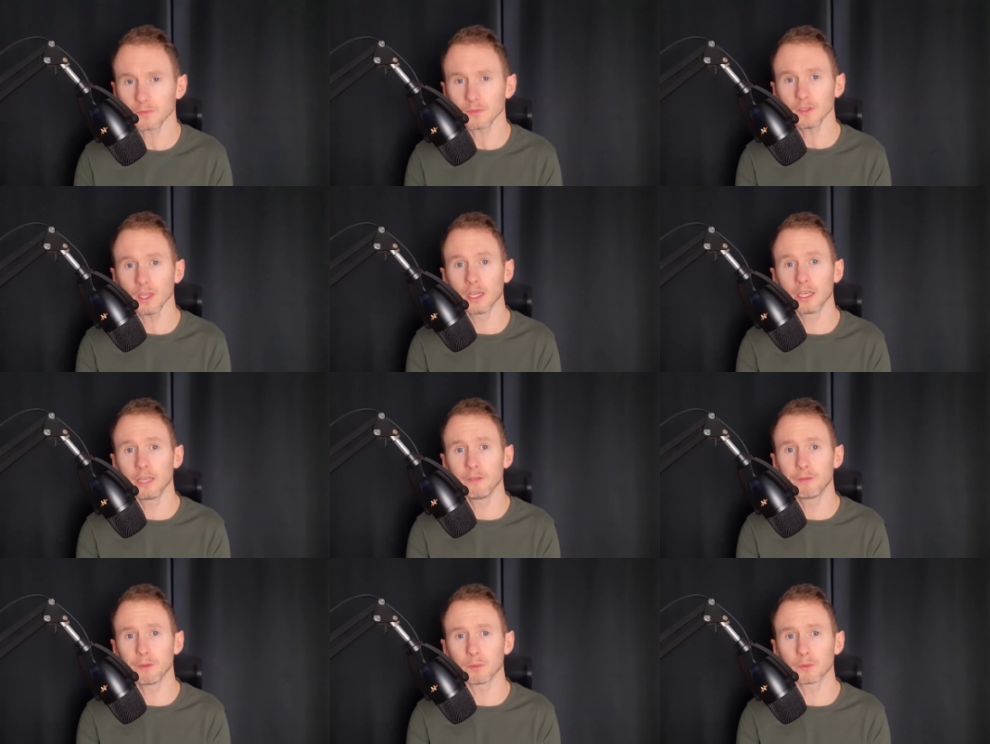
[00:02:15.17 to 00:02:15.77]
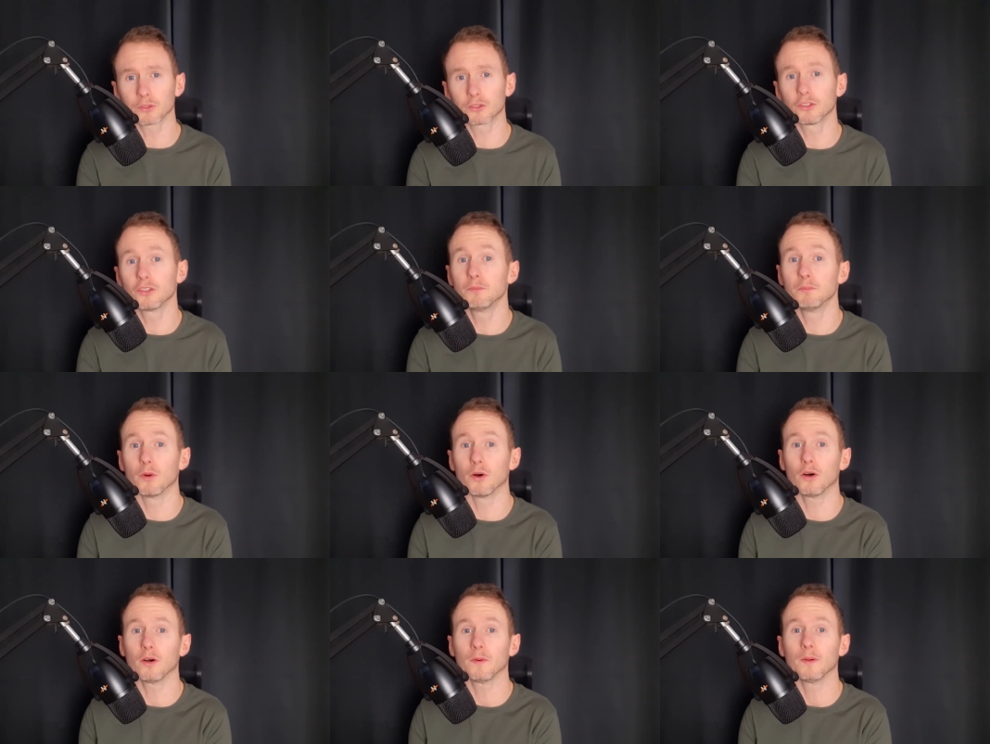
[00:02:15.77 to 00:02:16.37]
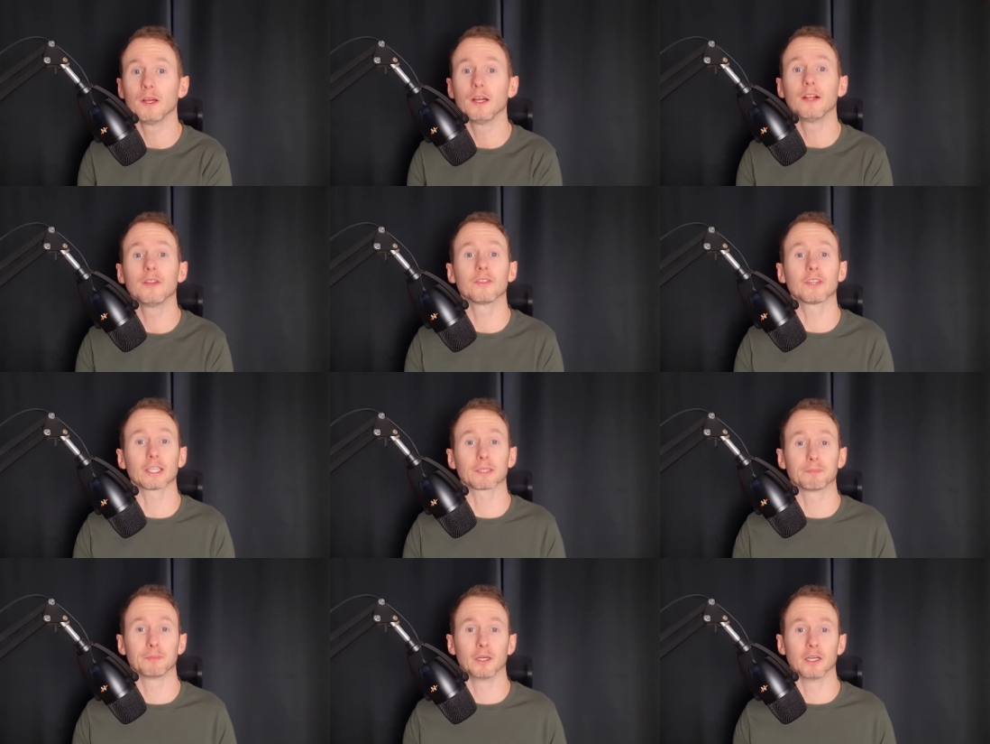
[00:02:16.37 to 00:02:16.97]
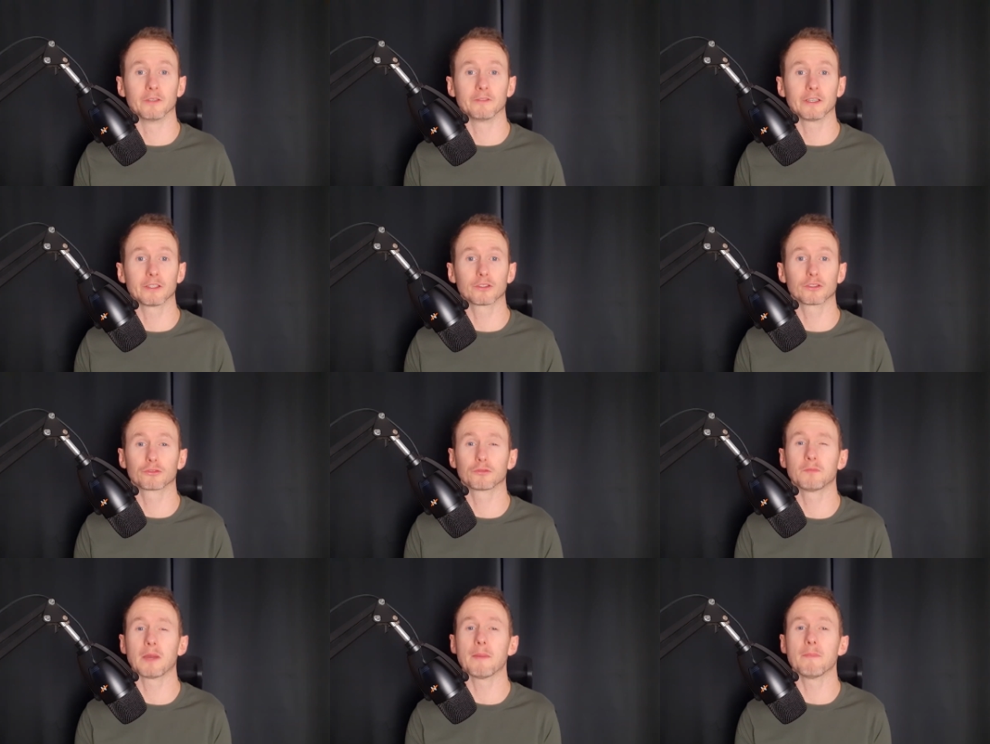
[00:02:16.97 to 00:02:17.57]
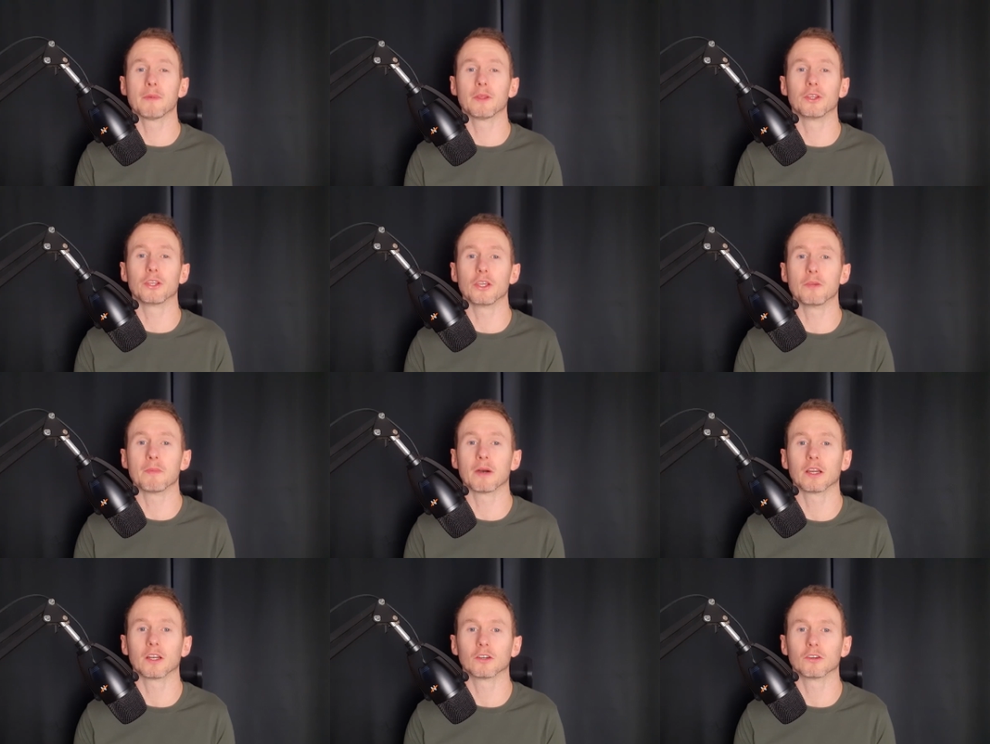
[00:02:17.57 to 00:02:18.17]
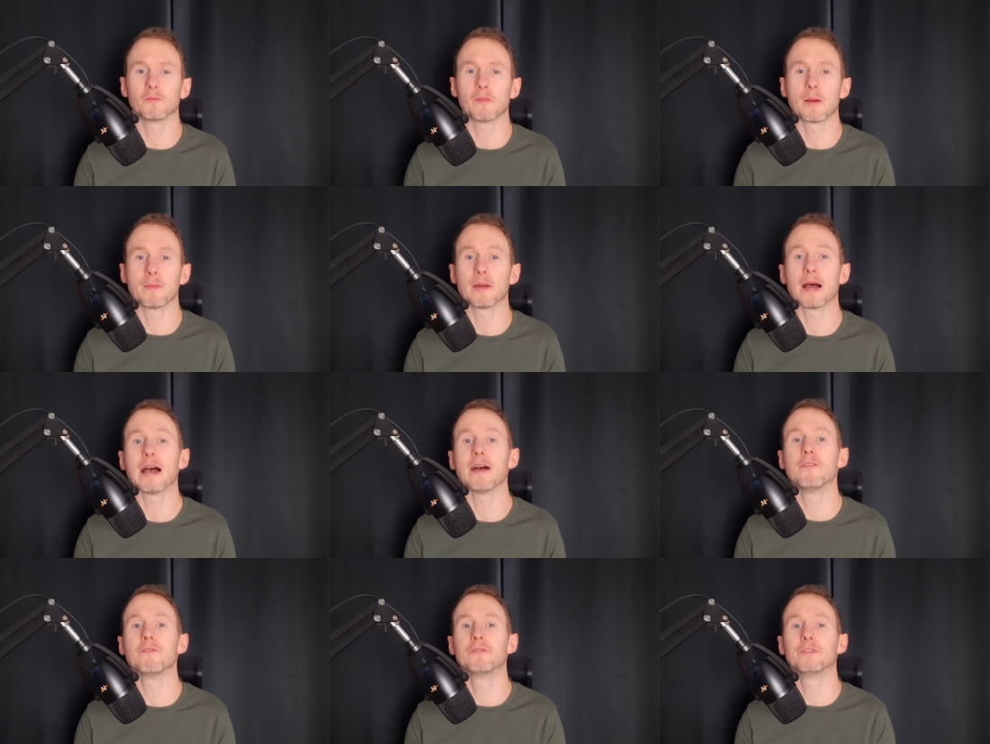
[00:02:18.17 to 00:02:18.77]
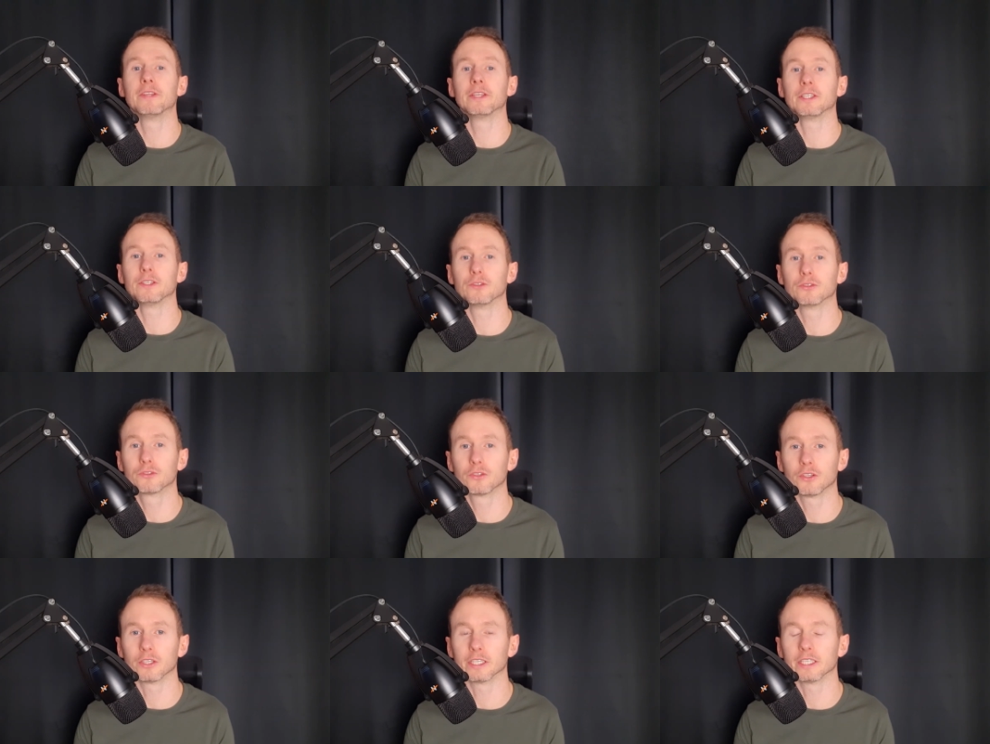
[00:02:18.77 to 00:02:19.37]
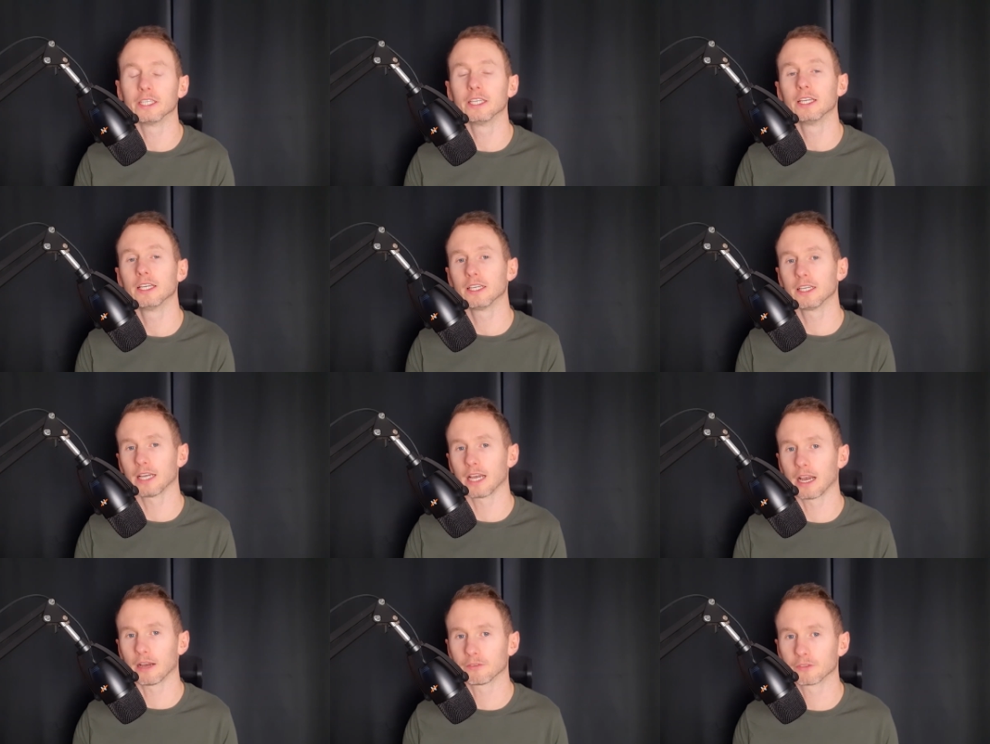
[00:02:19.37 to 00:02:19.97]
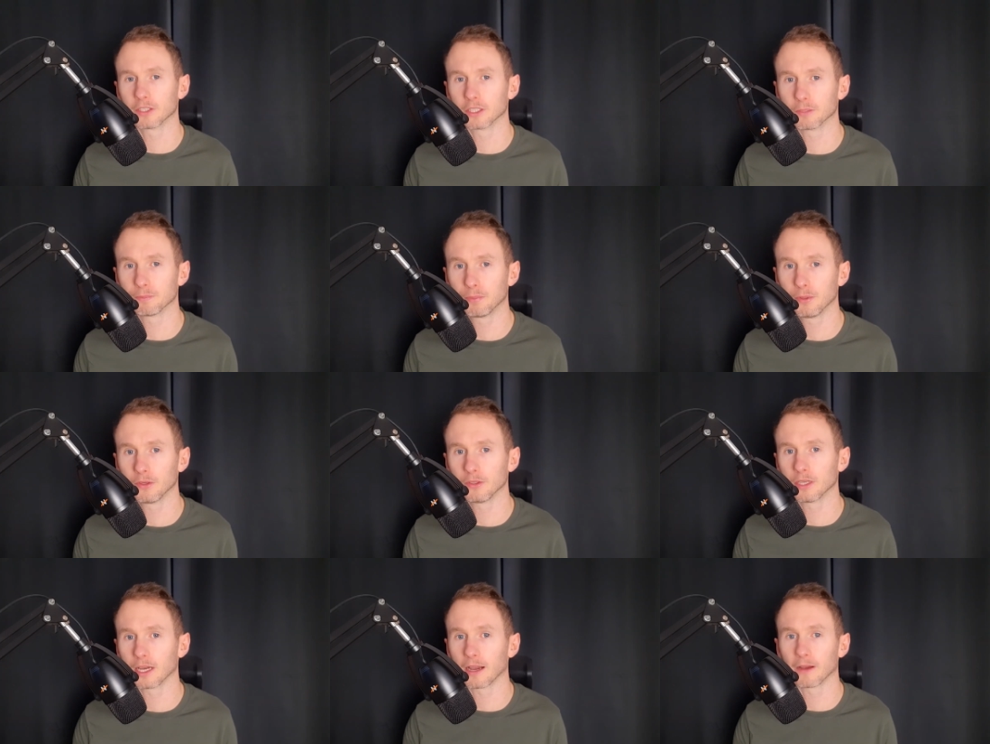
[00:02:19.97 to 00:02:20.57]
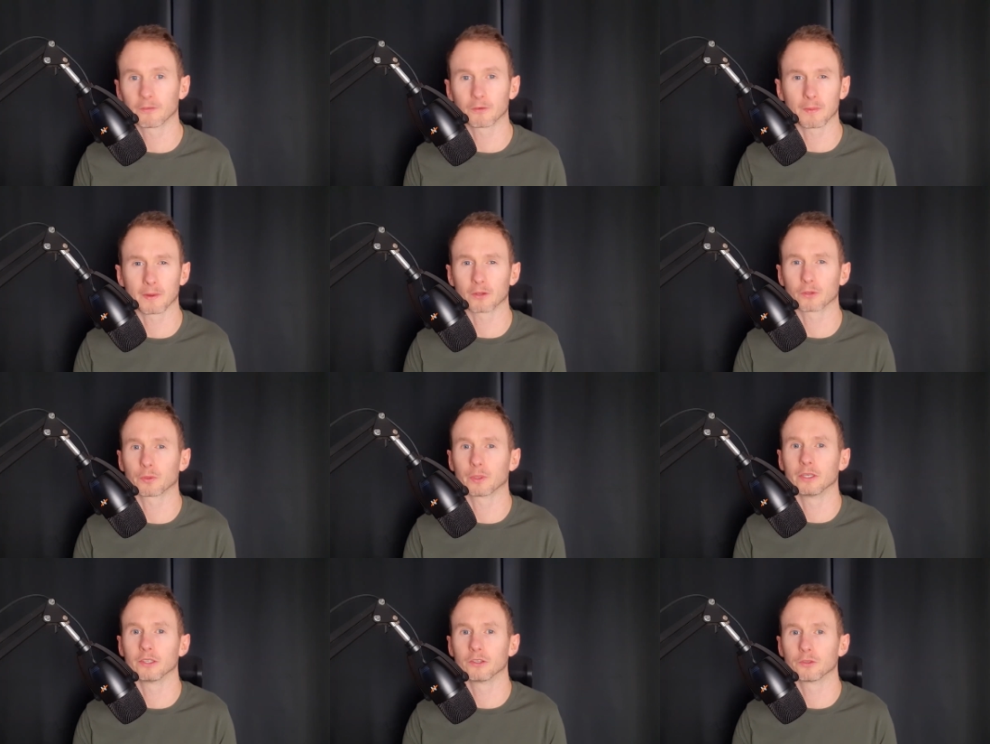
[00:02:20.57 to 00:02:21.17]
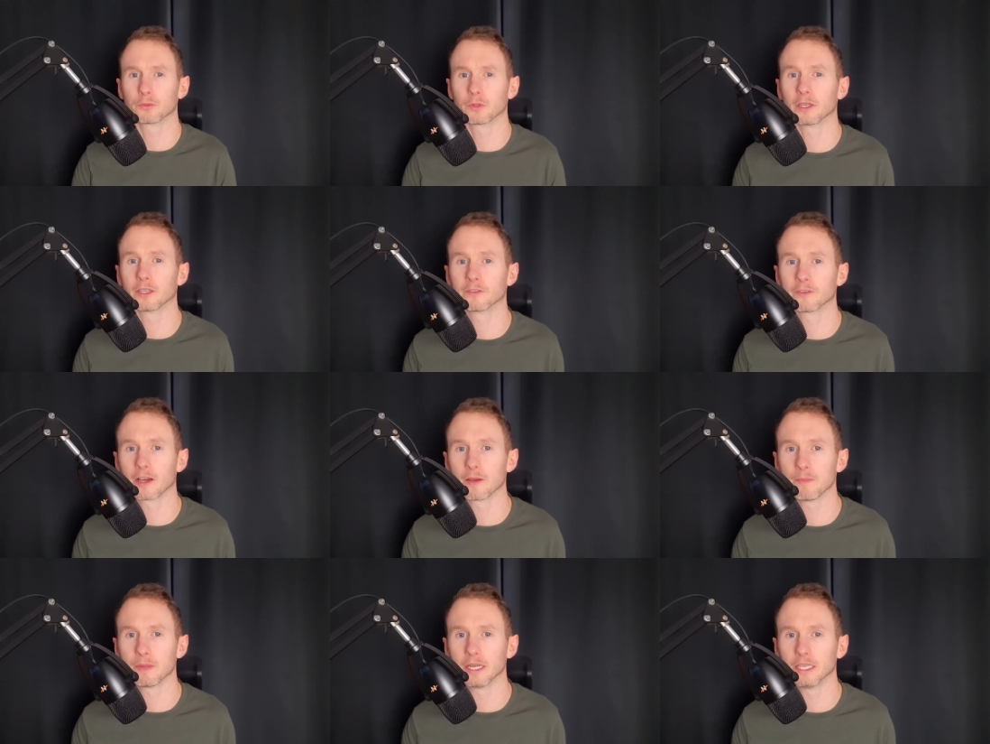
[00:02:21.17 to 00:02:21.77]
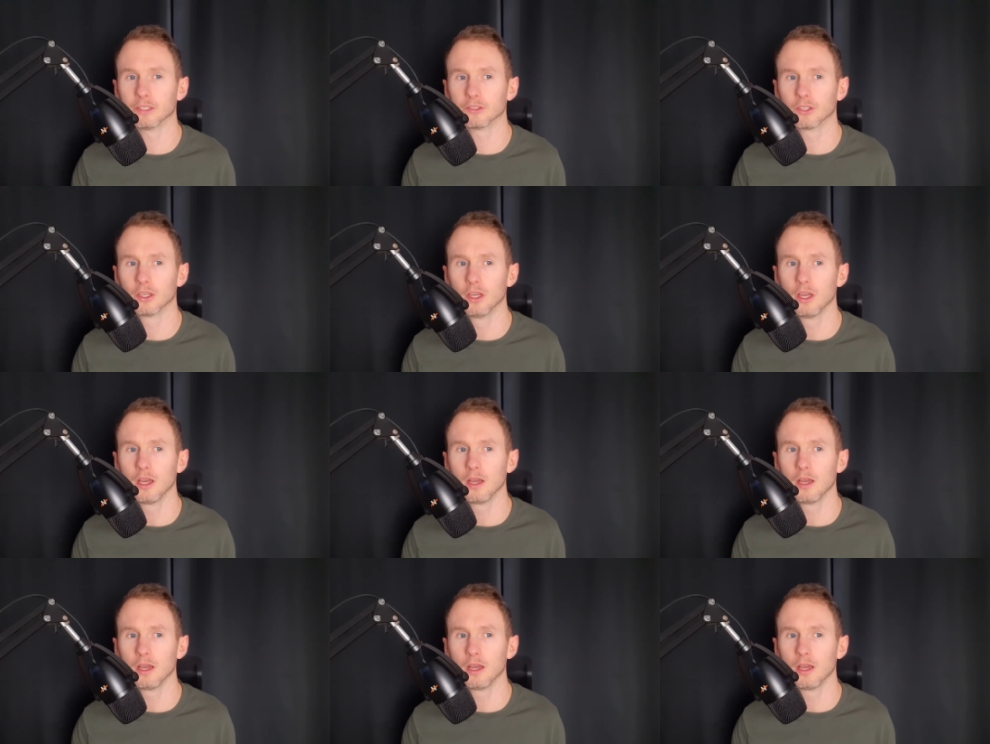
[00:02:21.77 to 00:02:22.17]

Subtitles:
And if you want to do more, that's perfect. Just remember that you might not remember everything you study after this point, after about 20 to 25 minutes.